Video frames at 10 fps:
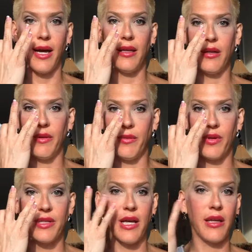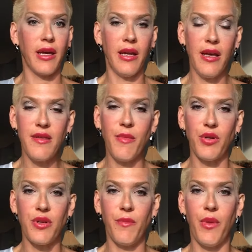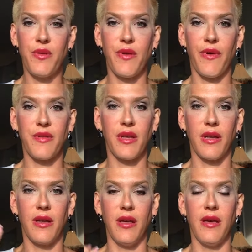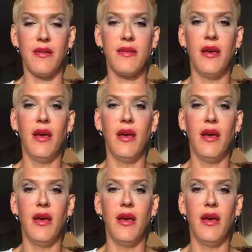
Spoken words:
a little bit more delicate, as most of our skin is.